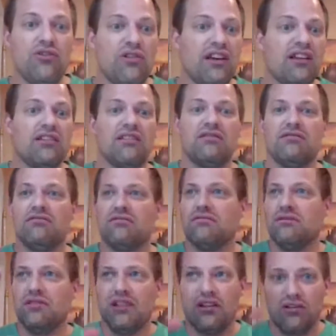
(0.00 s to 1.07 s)
you get,
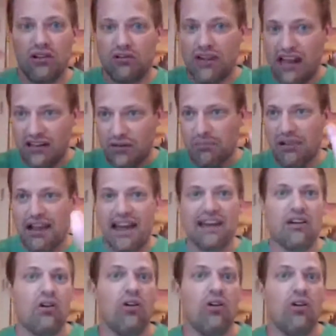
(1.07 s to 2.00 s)
you know, go down the black